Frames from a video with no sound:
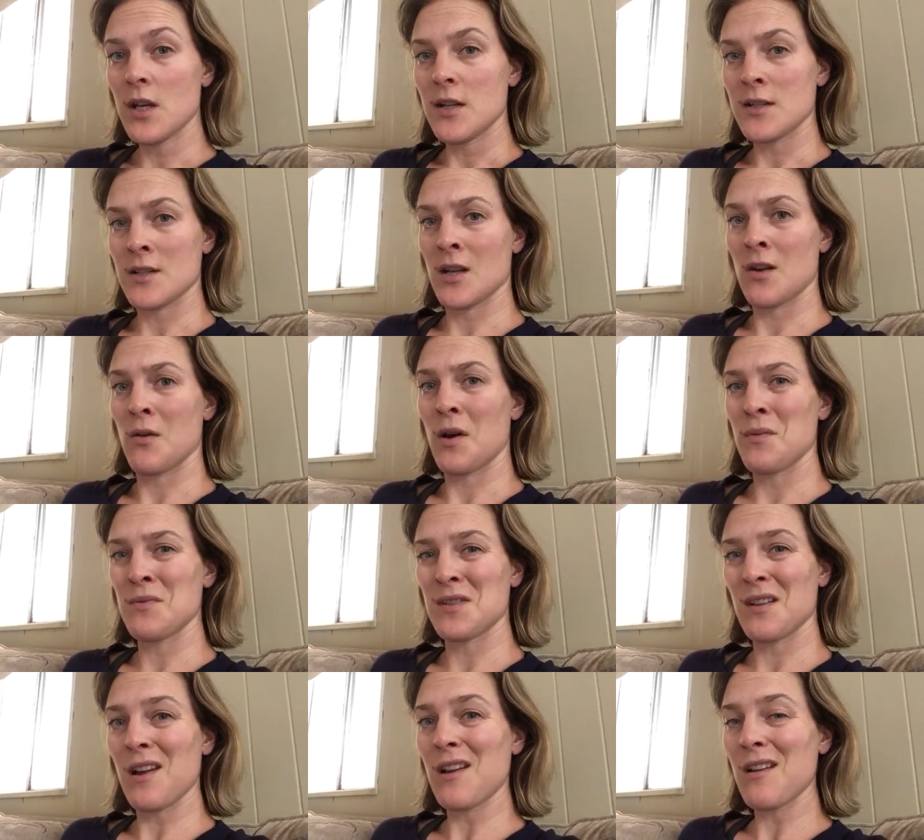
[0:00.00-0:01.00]
so I
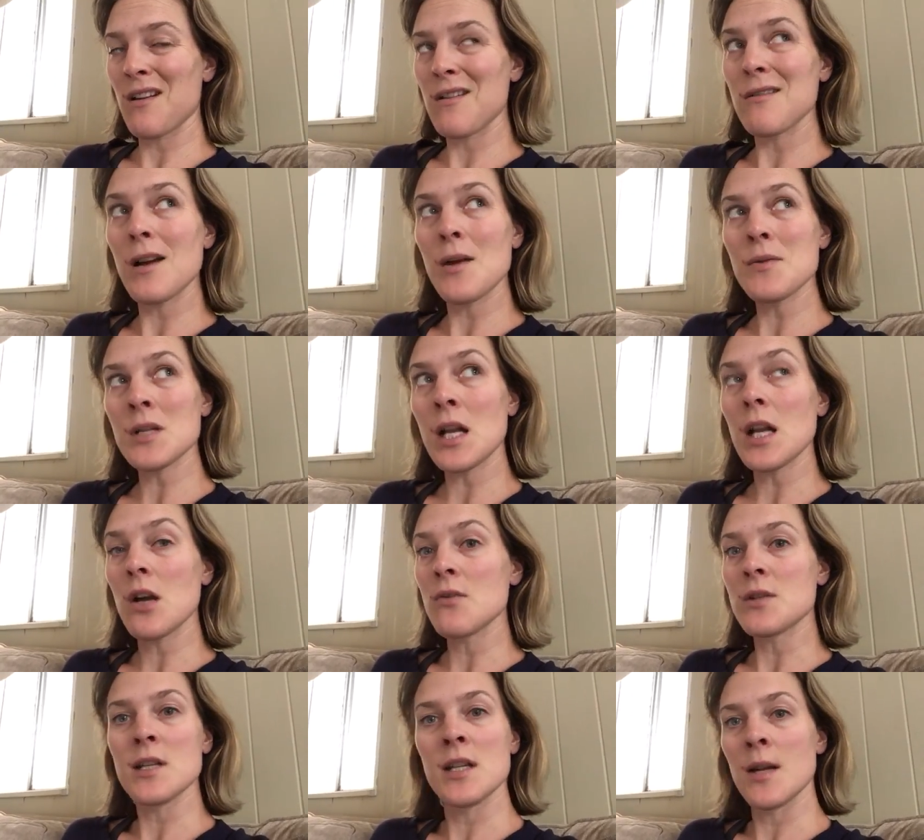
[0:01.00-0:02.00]
was like, I was like
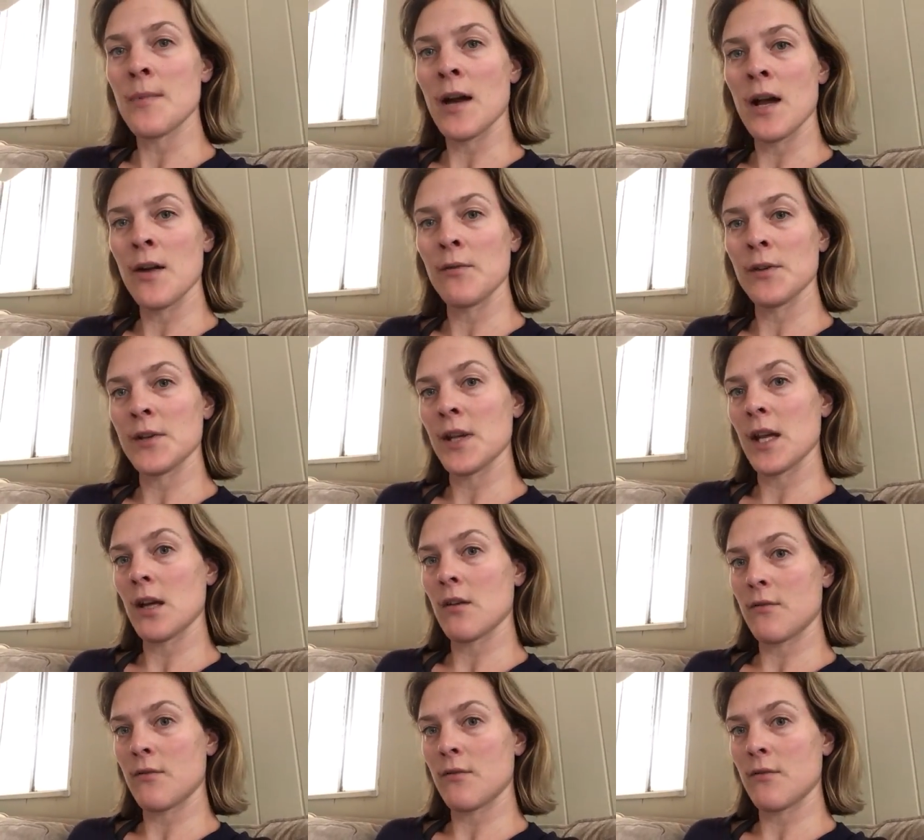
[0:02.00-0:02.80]
OCD about everything.